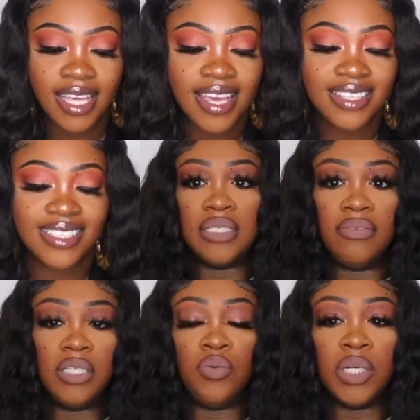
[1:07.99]
So I
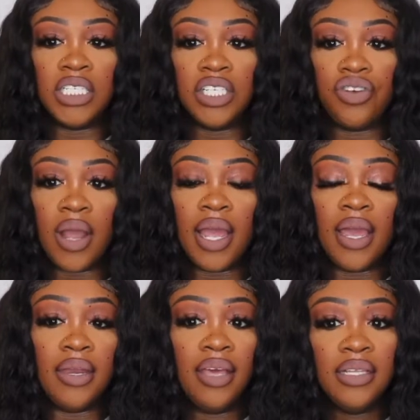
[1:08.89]
definitely wanted to try
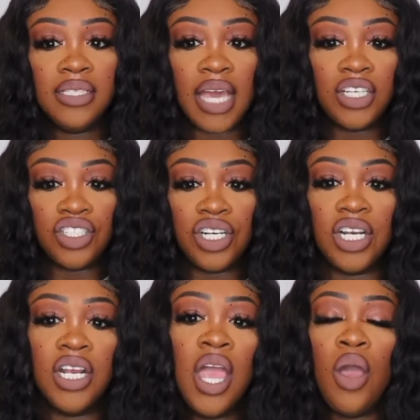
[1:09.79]
another texture